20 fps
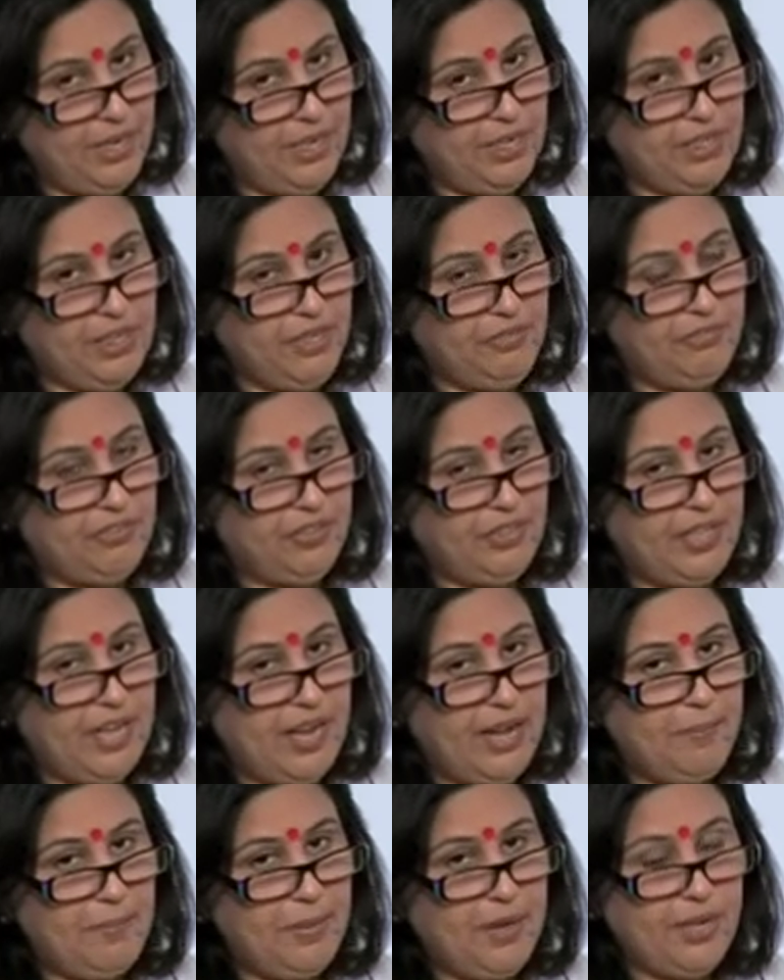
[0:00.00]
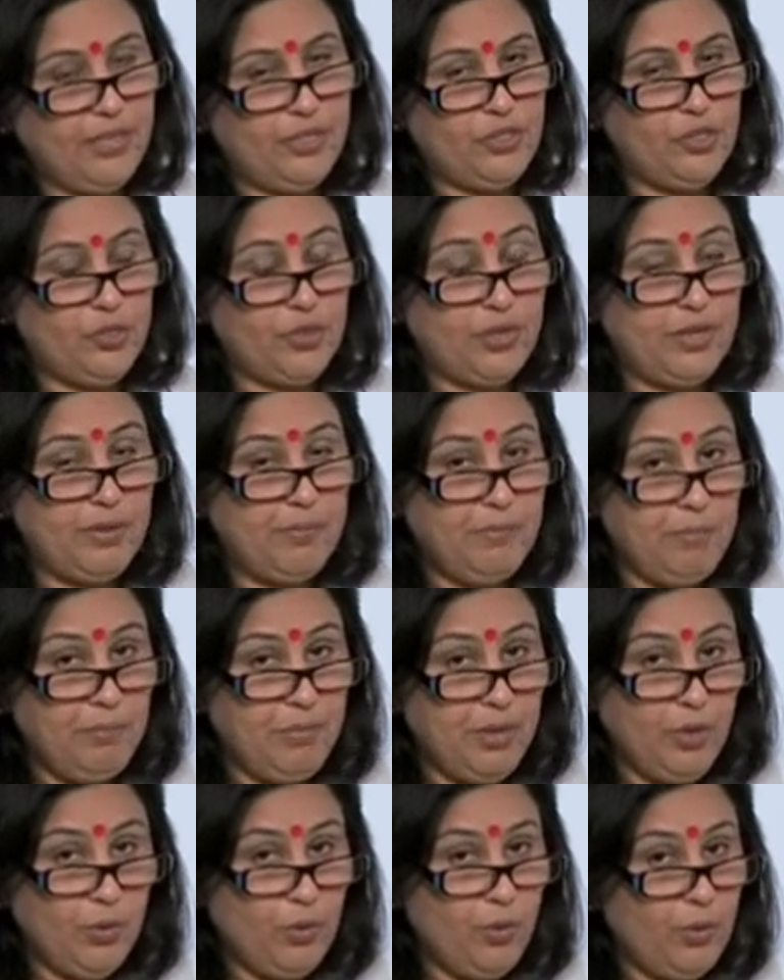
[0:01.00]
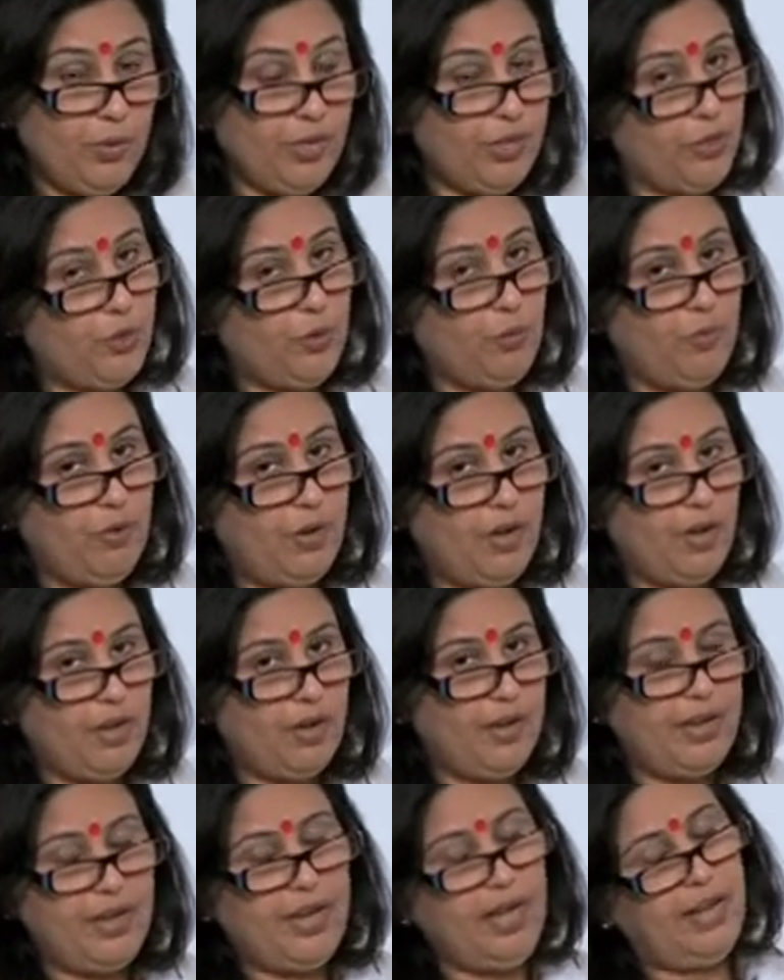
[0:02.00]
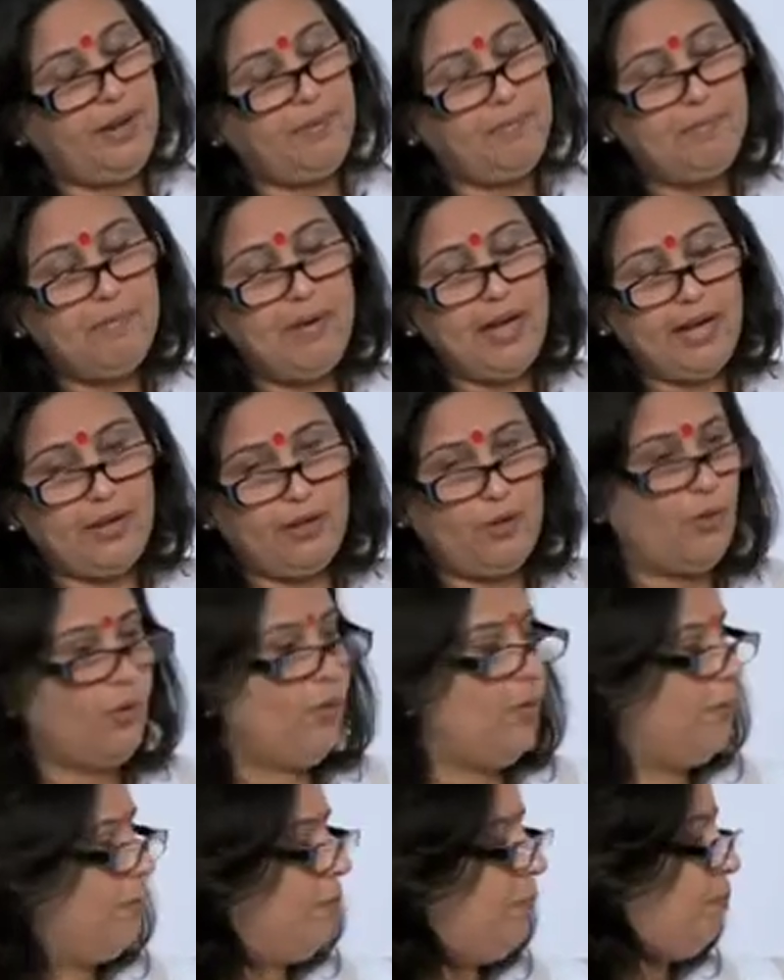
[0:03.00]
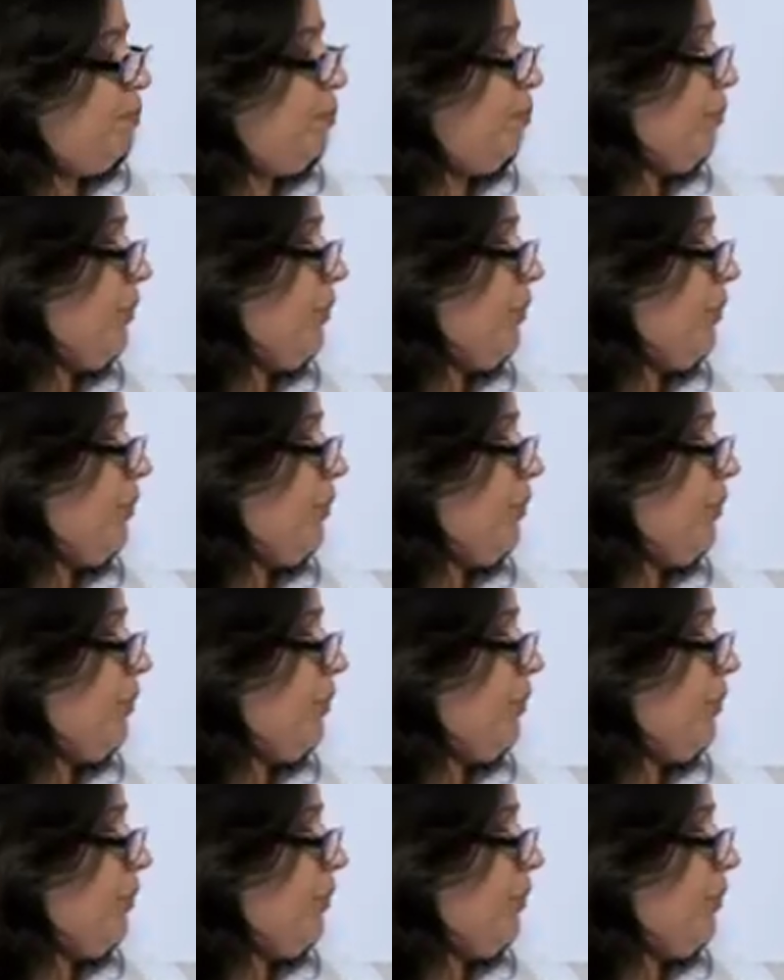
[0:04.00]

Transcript: easy for them to commute to work and back home.